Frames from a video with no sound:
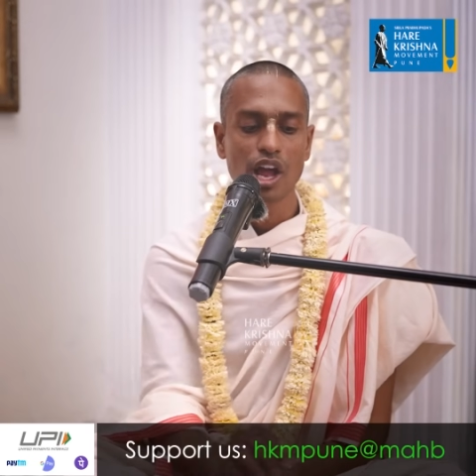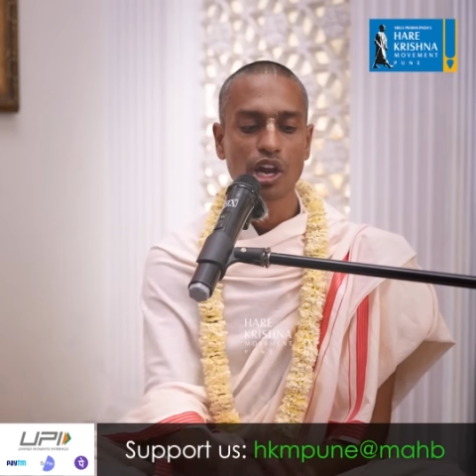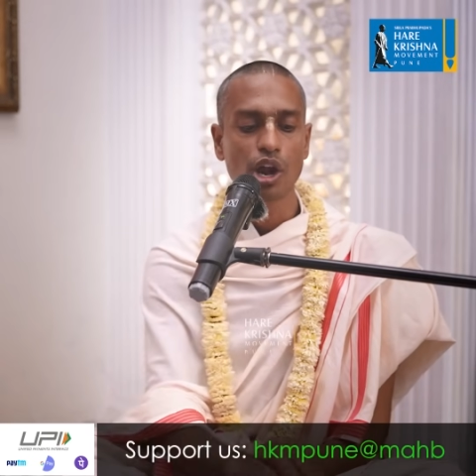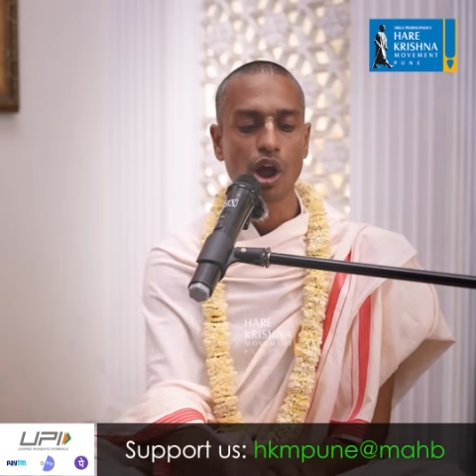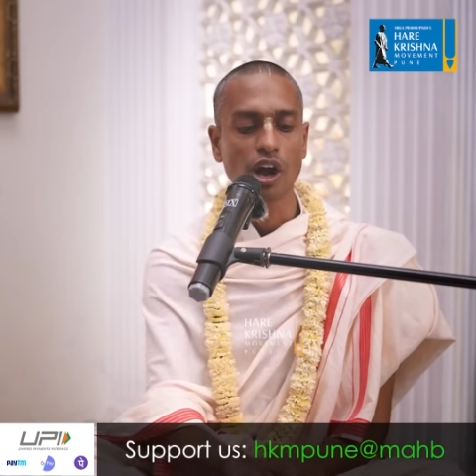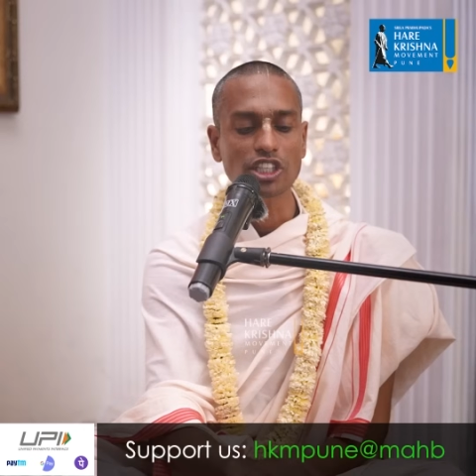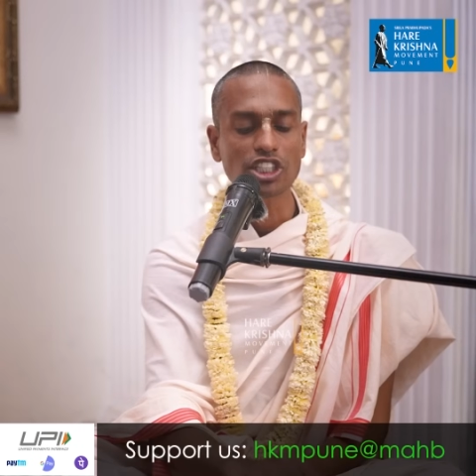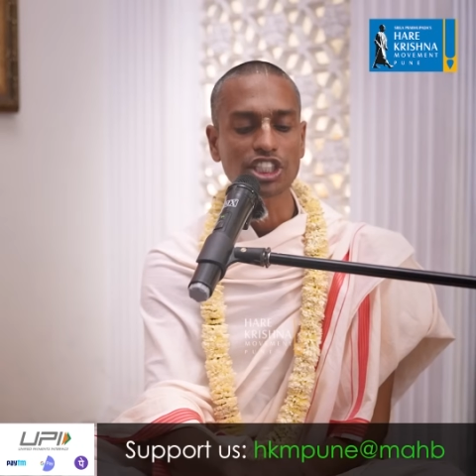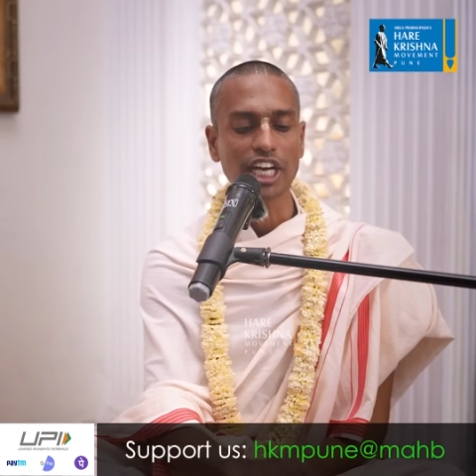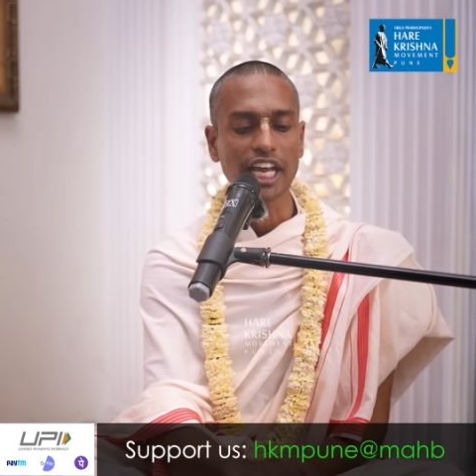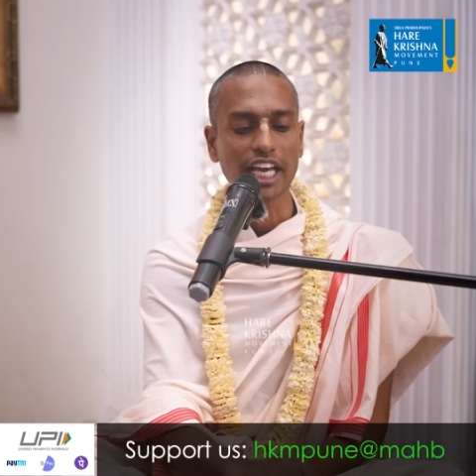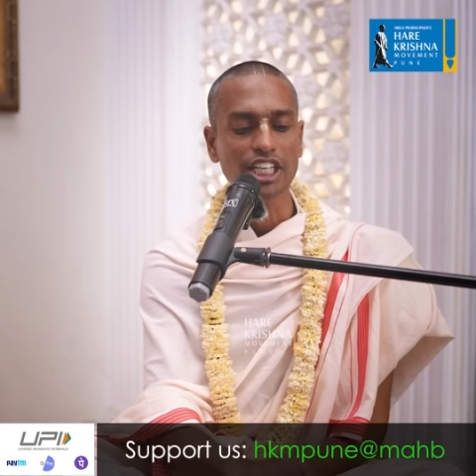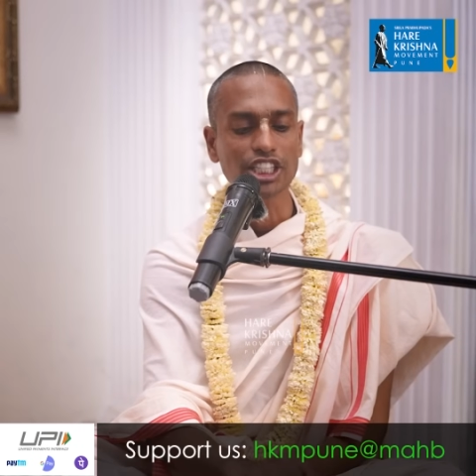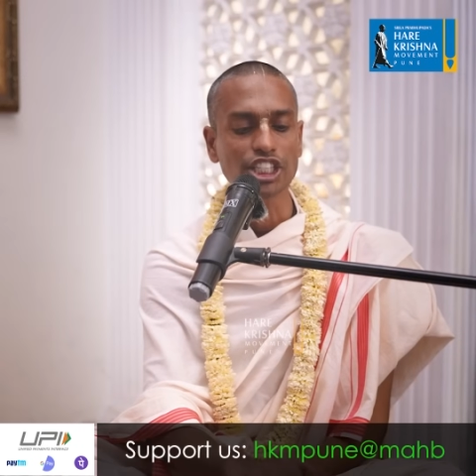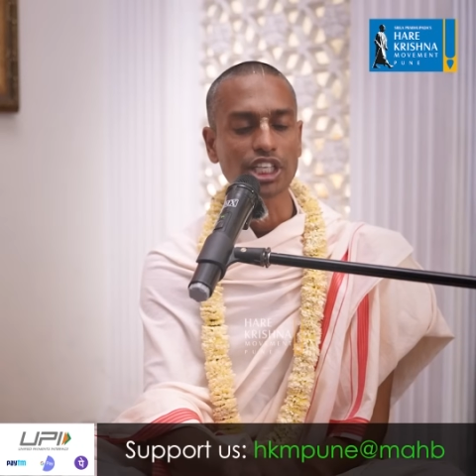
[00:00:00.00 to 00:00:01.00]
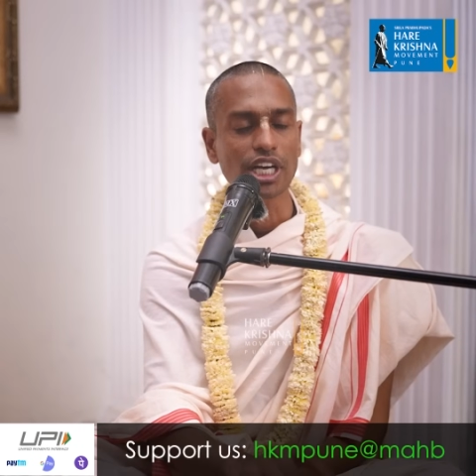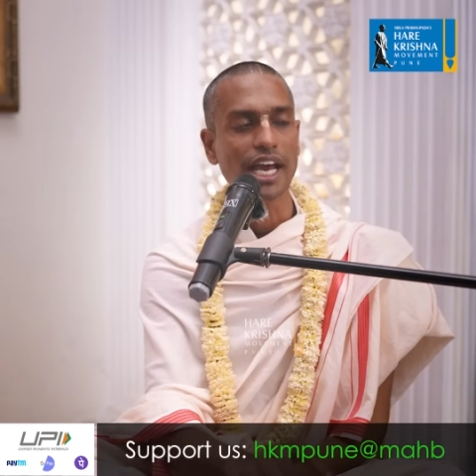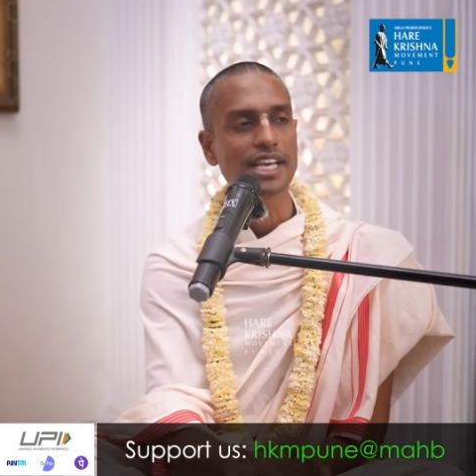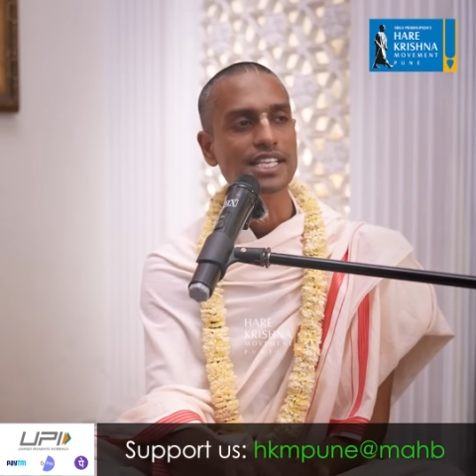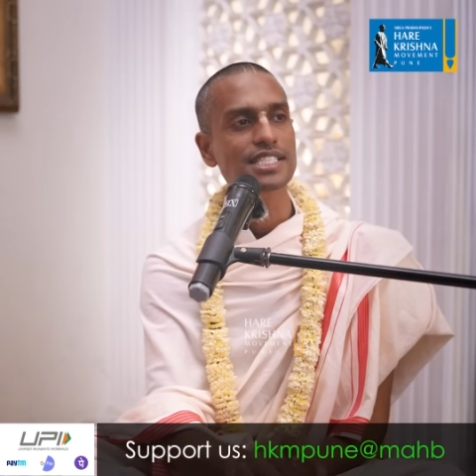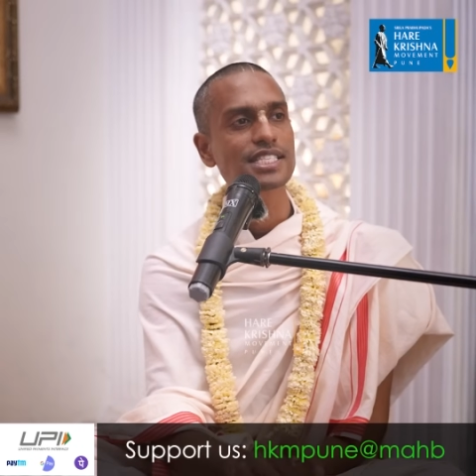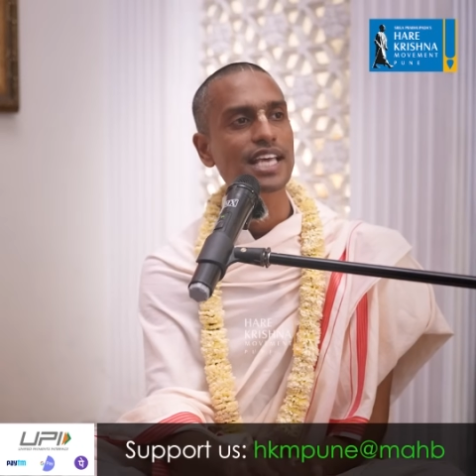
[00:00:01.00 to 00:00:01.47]
Lord Shri Krishna
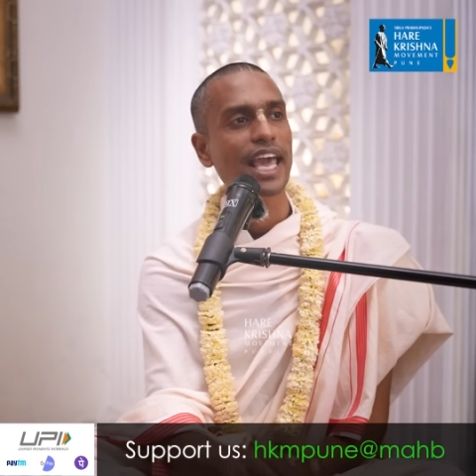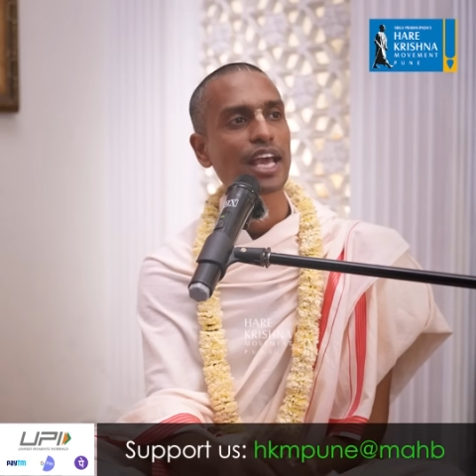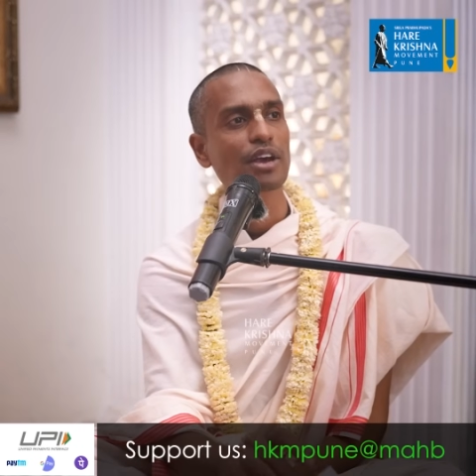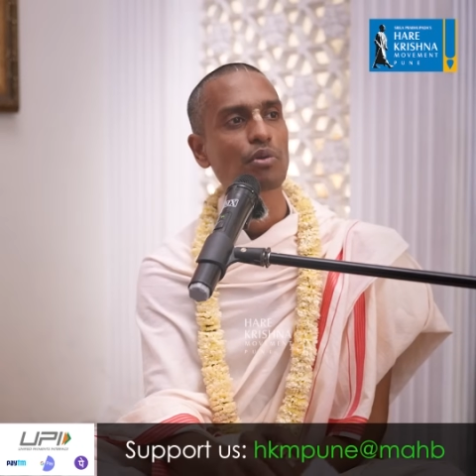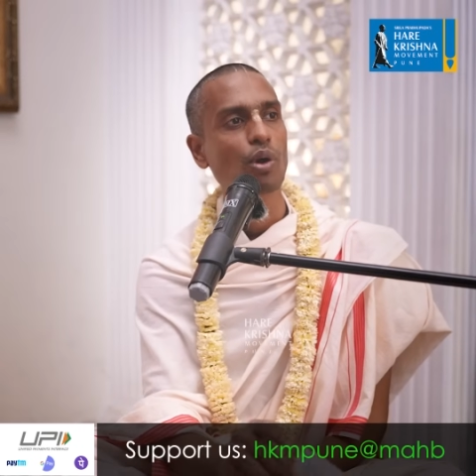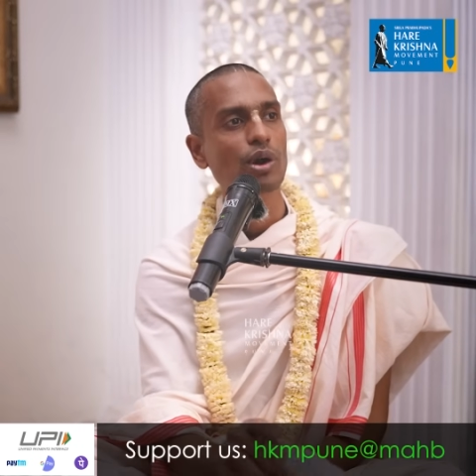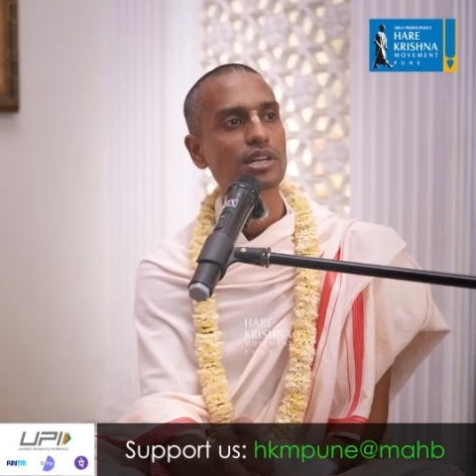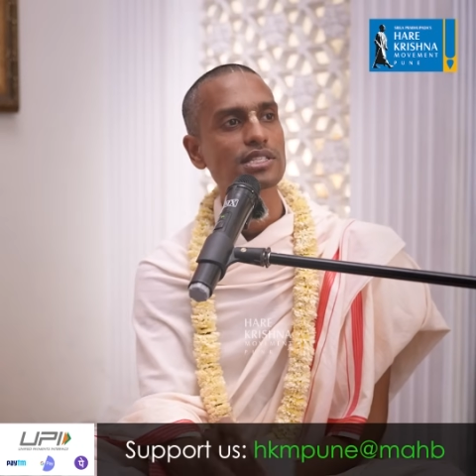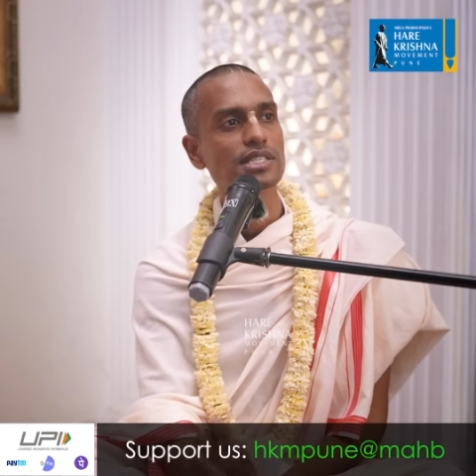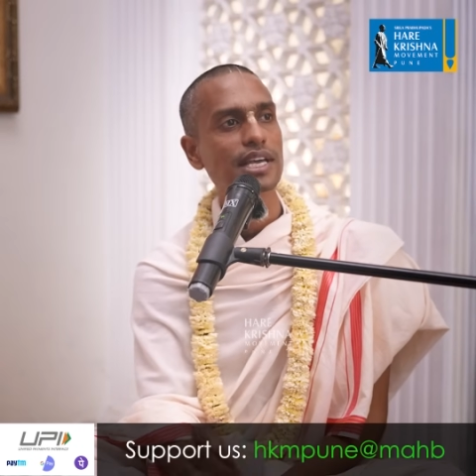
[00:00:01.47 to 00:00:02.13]
is saying what is